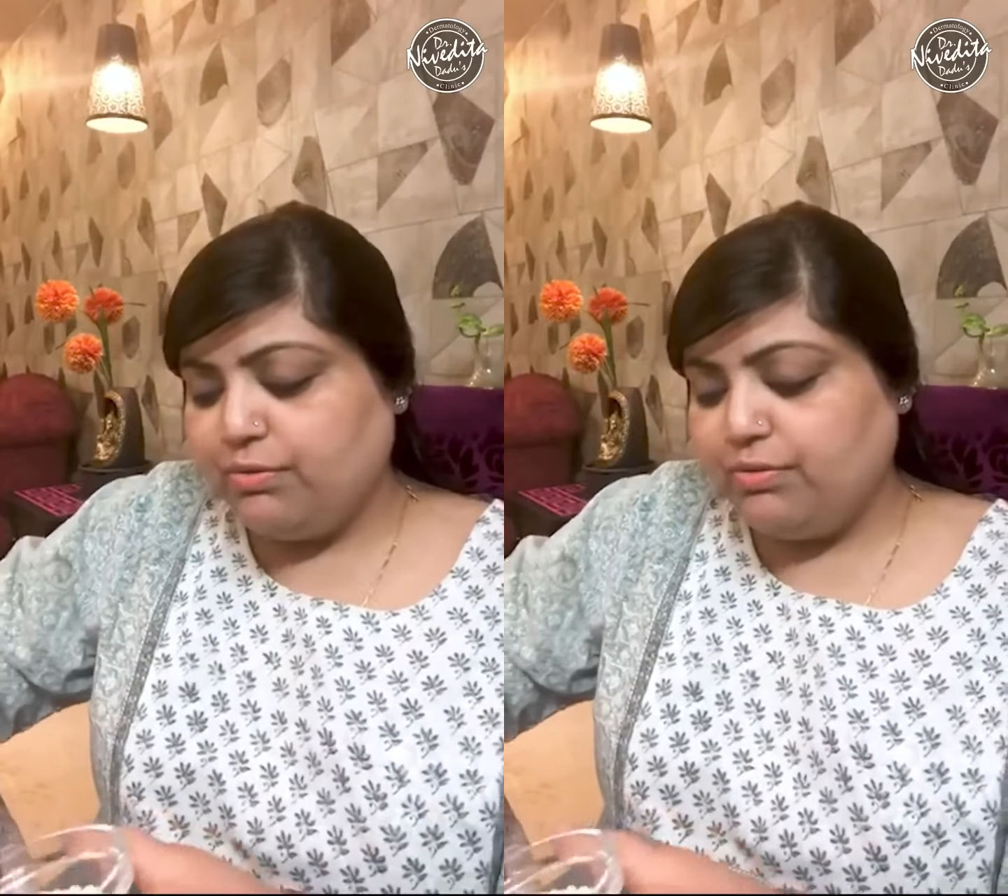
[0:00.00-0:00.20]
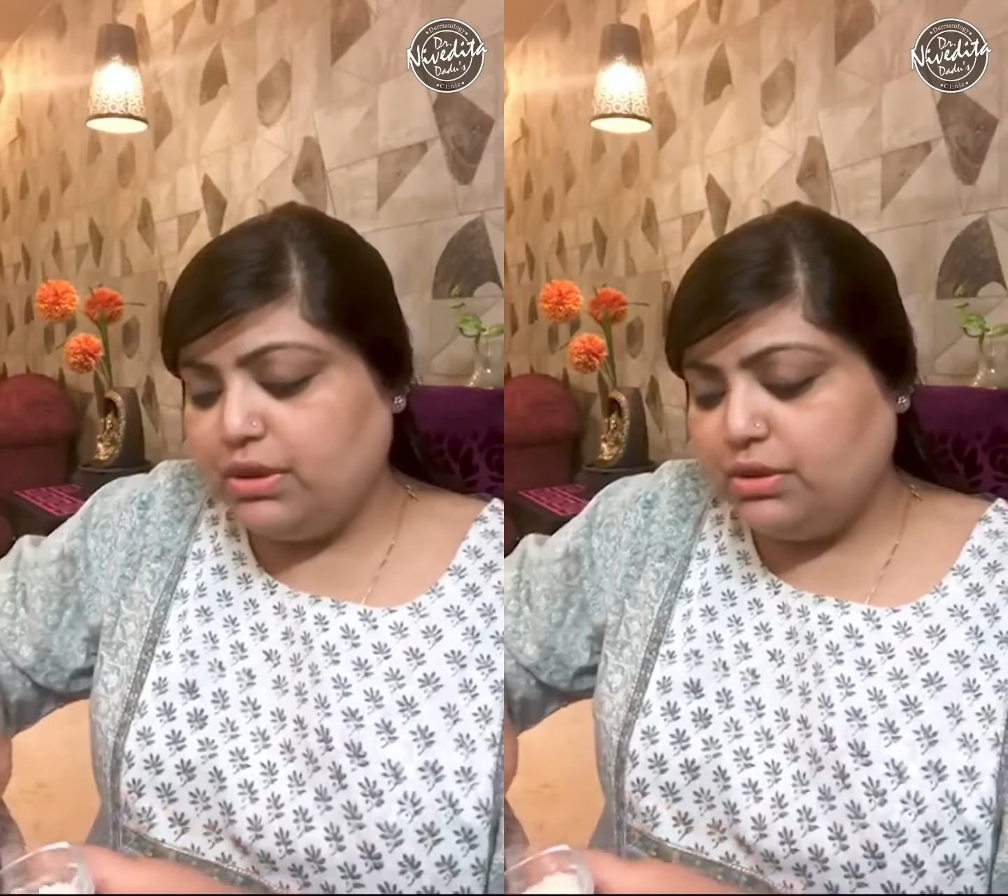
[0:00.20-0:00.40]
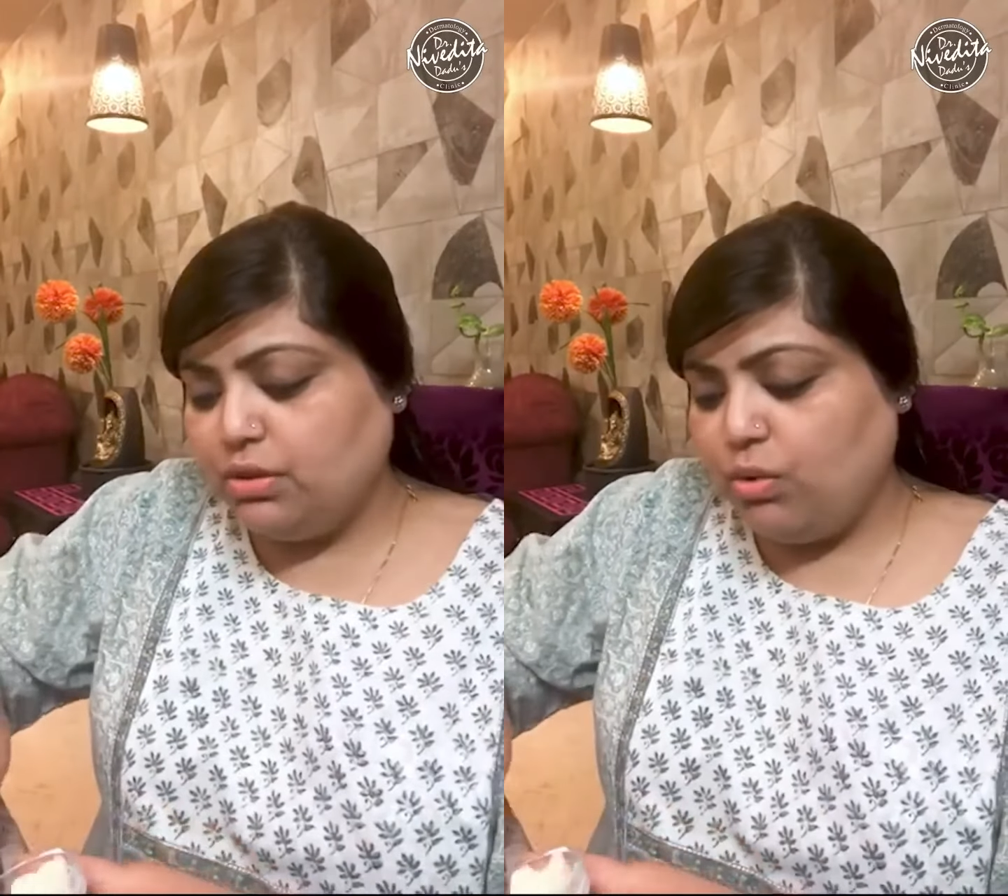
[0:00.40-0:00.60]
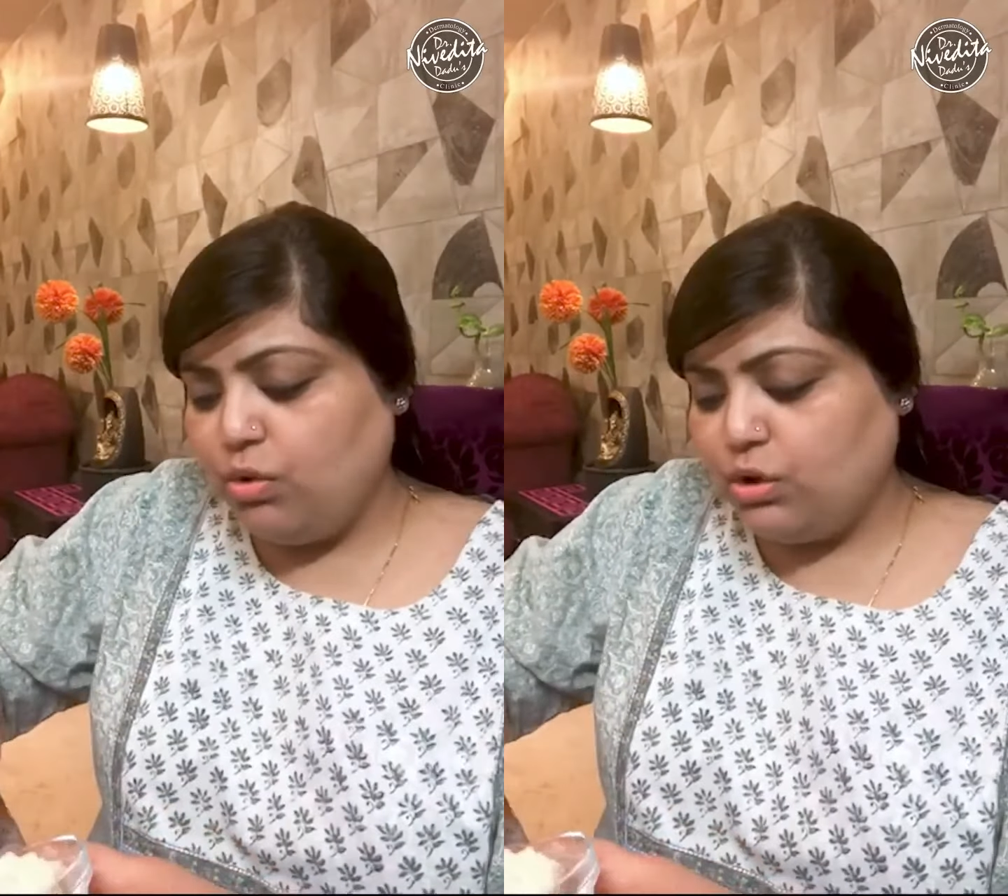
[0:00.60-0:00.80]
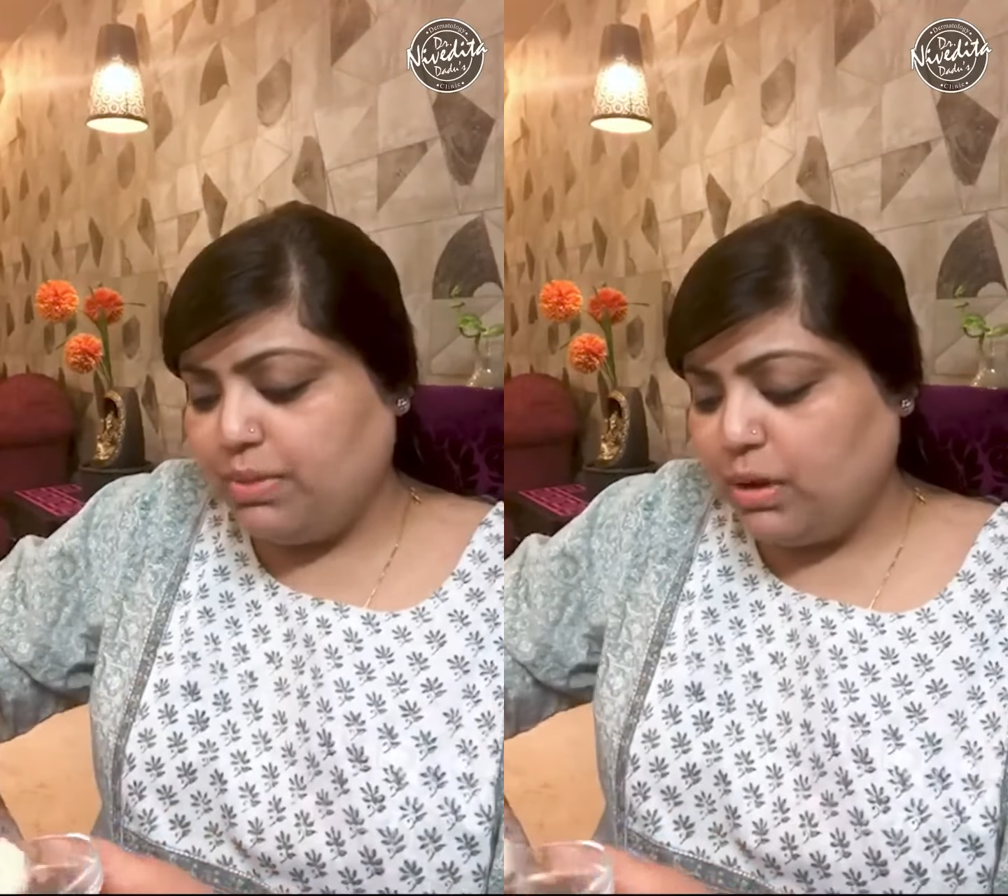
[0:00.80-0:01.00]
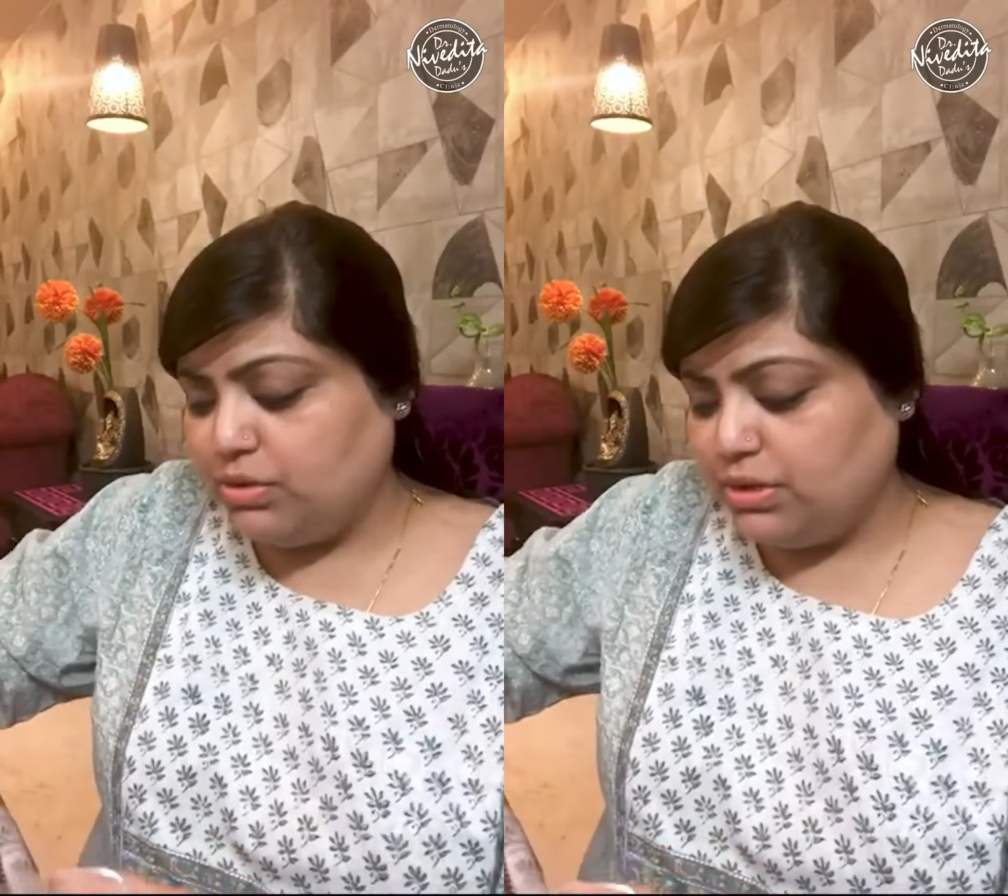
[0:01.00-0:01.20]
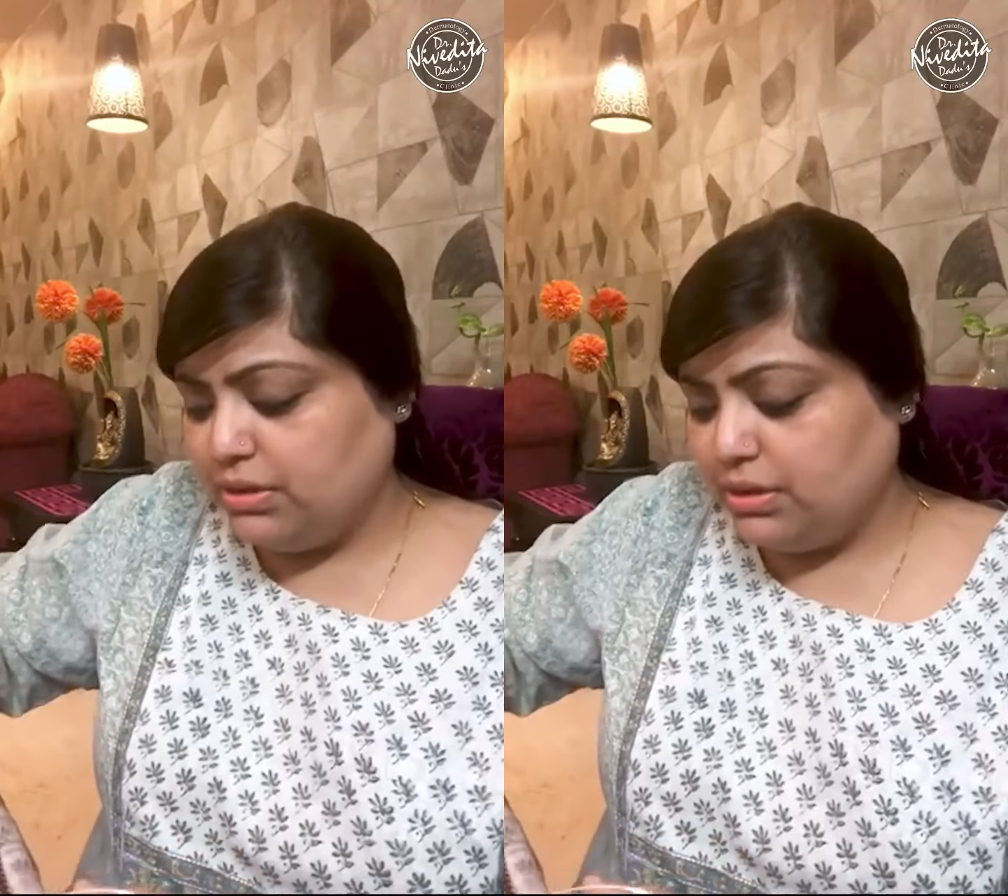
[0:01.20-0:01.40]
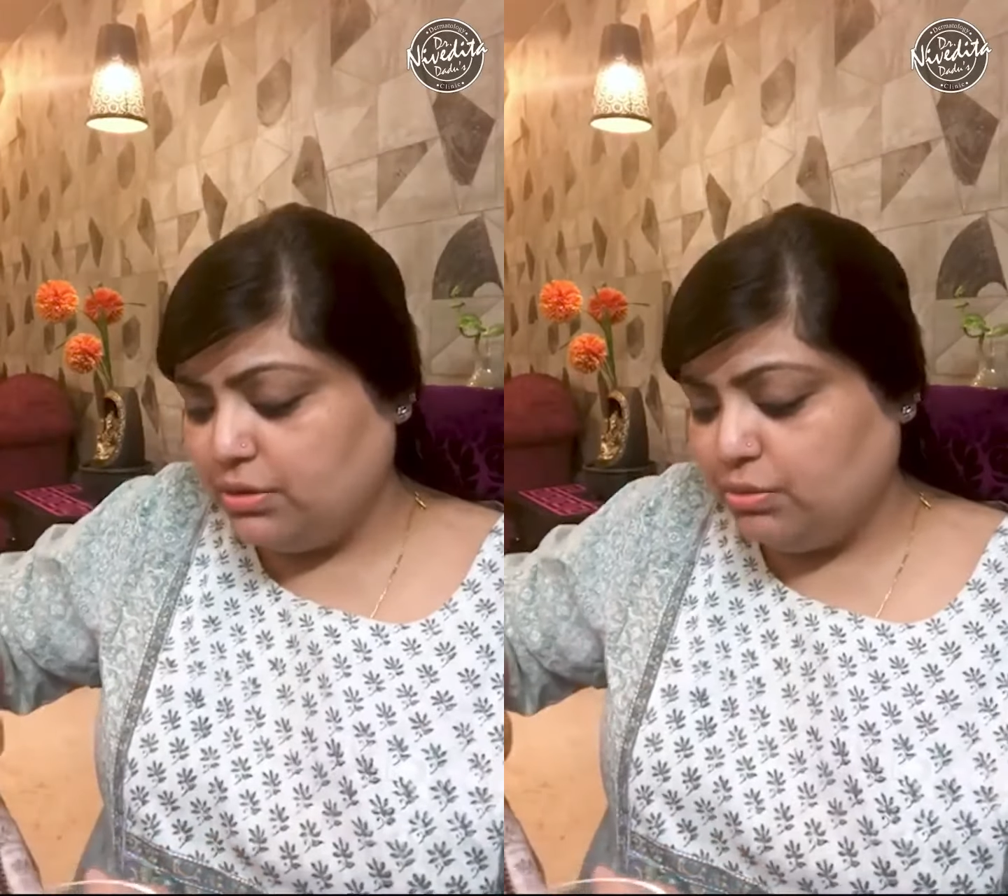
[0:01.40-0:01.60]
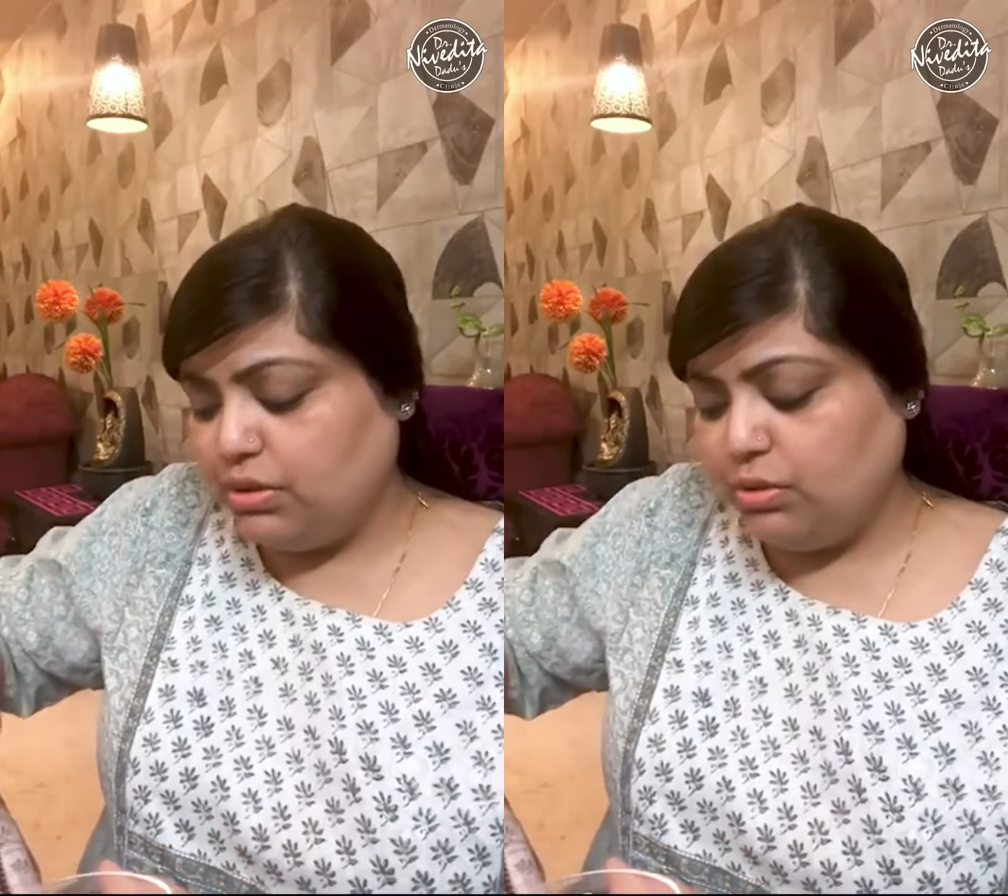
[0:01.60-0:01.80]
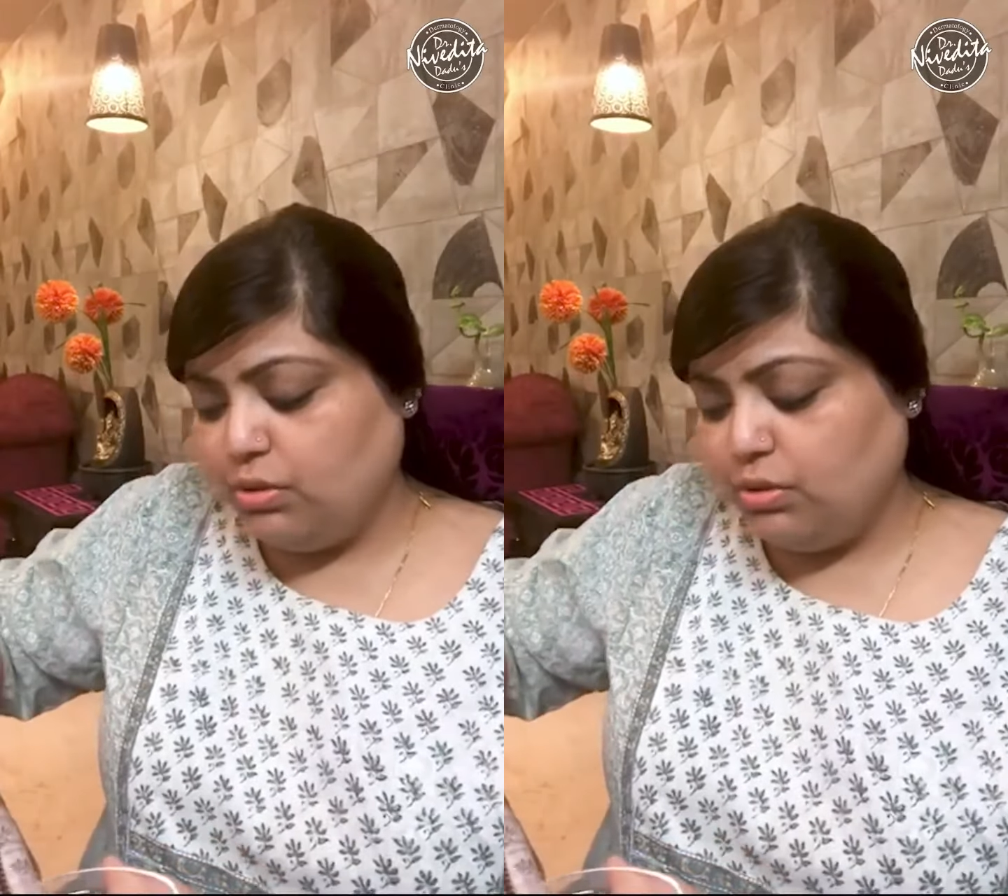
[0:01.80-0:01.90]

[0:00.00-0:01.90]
this oat powder to the